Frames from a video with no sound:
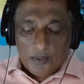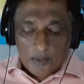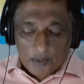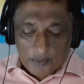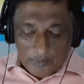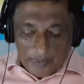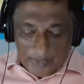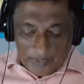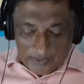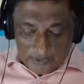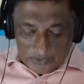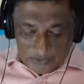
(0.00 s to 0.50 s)

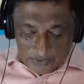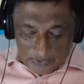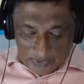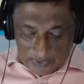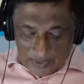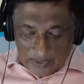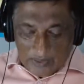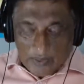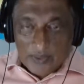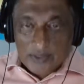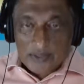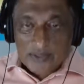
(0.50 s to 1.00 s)
Great. So
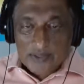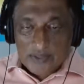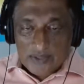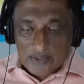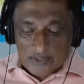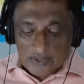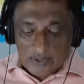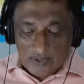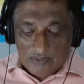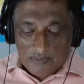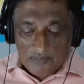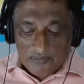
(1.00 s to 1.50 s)
the
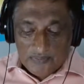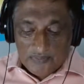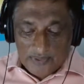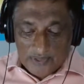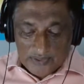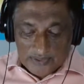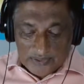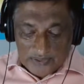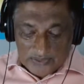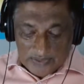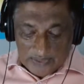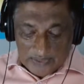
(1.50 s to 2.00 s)
authors of
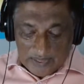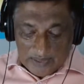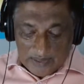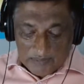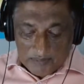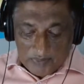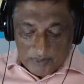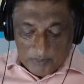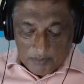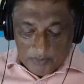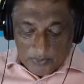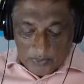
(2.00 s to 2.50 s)
this
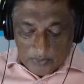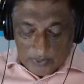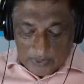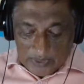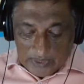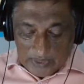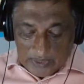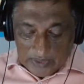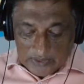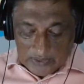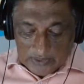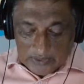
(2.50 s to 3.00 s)

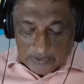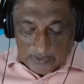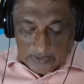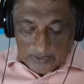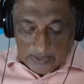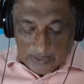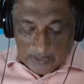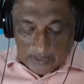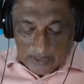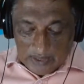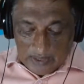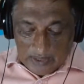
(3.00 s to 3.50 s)
book
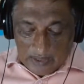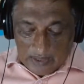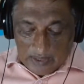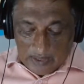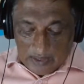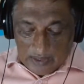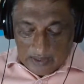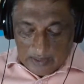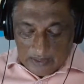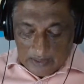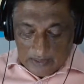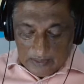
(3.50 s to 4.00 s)
is
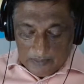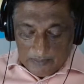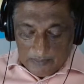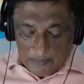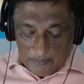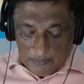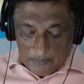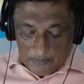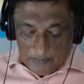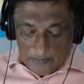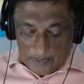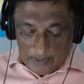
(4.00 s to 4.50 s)

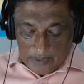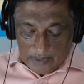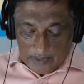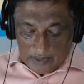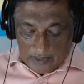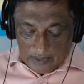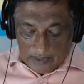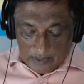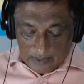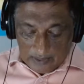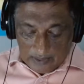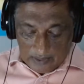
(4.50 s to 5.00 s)
they
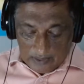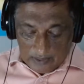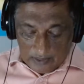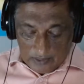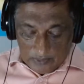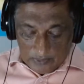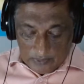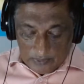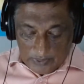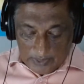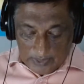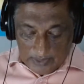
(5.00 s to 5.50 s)
are
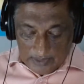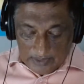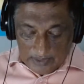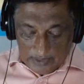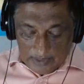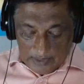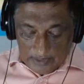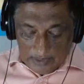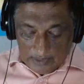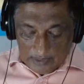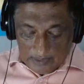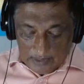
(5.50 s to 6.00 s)

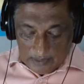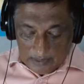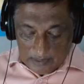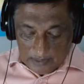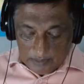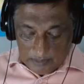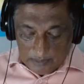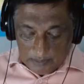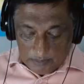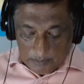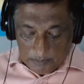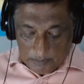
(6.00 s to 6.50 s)
O'Reilly and
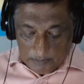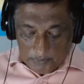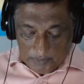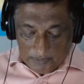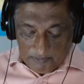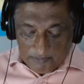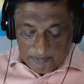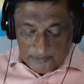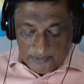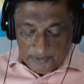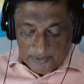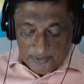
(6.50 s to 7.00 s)

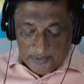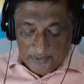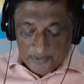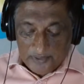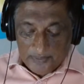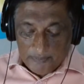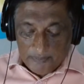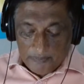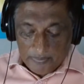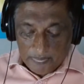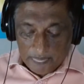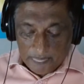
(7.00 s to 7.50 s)
Piffer.
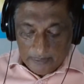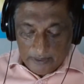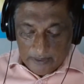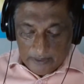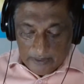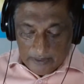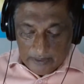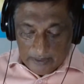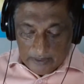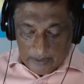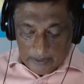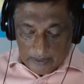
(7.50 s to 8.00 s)

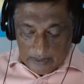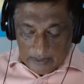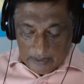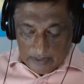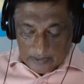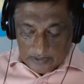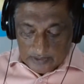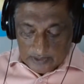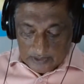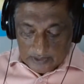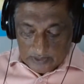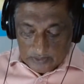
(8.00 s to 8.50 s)

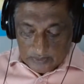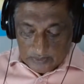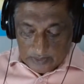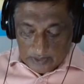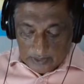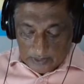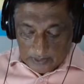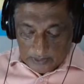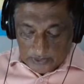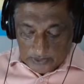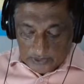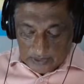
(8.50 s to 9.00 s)
It's a
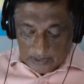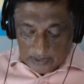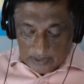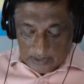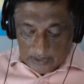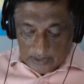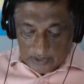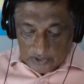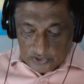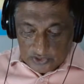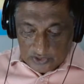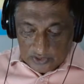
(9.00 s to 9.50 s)
2000
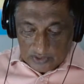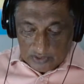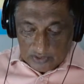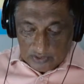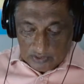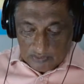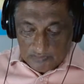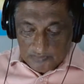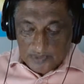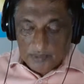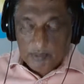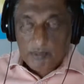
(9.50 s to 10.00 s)
edition
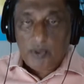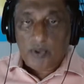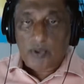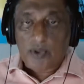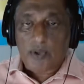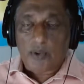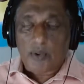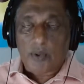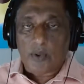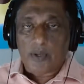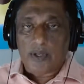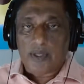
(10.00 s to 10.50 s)
of the book
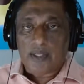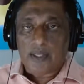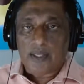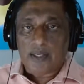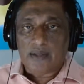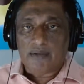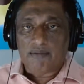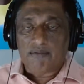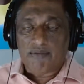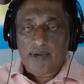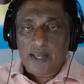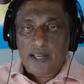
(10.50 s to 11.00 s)
called
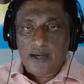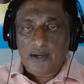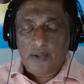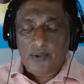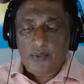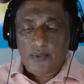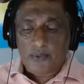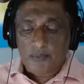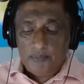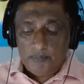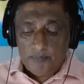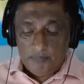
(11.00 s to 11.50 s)
Hidden
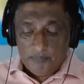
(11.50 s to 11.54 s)
Value.